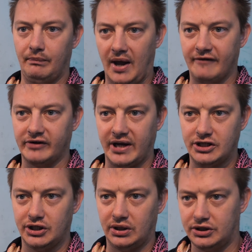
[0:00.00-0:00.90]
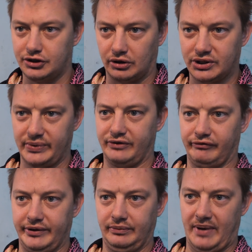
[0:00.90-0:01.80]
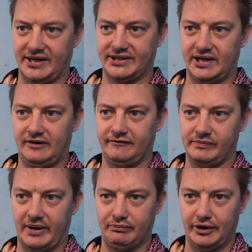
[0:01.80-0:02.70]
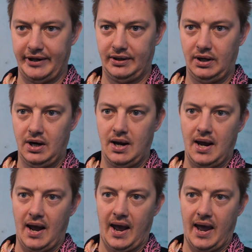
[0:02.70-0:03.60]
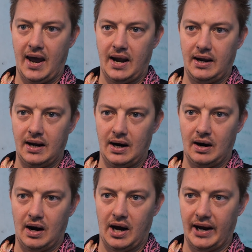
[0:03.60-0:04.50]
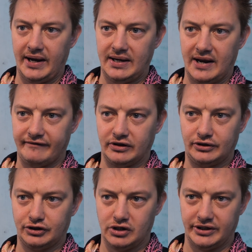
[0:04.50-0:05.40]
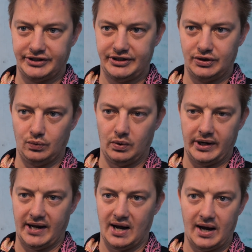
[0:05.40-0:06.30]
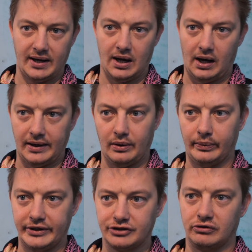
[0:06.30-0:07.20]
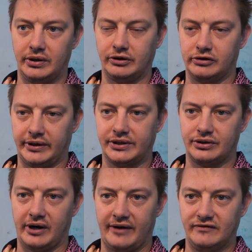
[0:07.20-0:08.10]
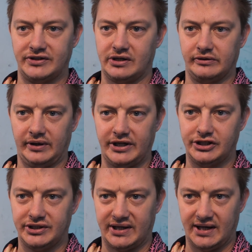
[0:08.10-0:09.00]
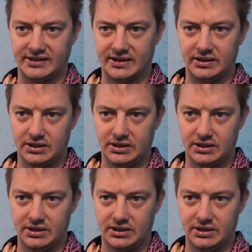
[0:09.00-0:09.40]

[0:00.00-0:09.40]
Every agent starts with real past data from my brain, and I never trust one AI. I always run critics or adversarial agents against it.